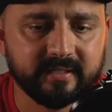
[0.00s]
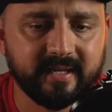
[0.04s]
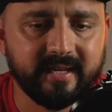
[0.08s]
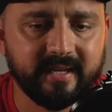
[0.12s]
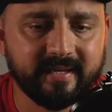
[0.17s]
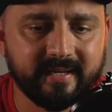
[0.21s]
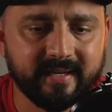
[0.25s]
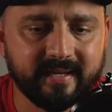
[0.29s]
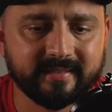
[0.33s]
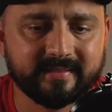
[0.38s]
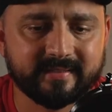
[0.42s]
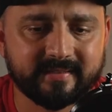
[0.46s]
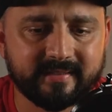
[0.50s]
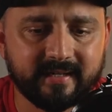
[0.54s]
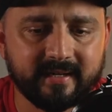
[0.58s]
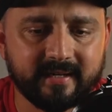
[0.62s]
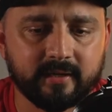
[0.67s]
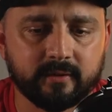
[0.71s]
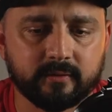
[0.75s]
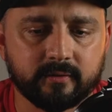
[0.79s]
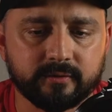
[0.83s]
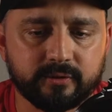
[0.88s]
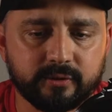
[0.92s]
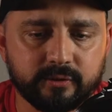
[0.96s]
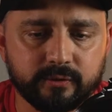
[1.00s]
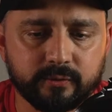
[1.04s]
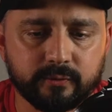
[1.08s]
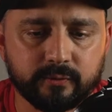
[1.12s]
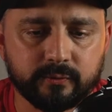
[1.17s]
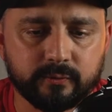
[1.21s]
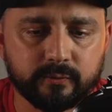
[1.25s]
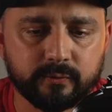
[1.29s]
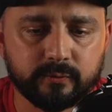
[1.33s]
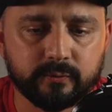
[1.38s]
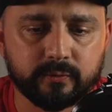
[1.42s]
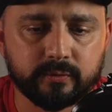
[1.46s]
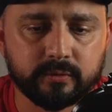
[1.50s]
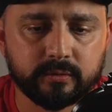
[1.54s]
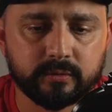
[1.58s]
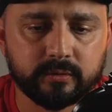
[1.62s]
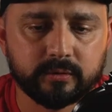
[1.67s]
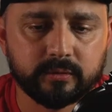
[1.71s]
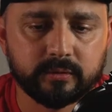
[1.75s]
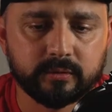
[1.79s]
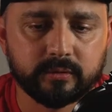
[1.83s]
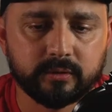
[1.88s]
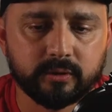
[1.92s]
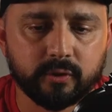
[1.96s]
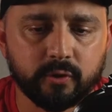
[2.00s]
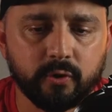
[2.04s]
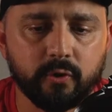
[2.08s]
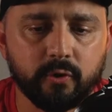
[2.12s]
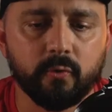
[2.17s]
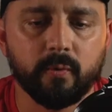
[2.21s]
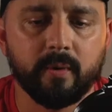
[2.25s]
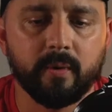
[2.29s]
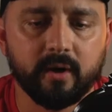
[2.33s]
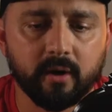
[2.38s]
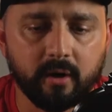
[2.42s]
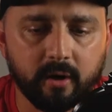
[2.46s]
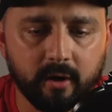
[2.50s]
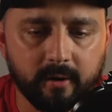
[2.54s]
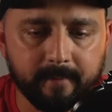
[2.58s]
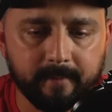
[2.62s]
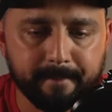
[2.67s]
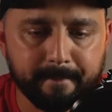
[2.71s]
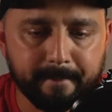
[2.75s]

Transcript: It gets down to who we are.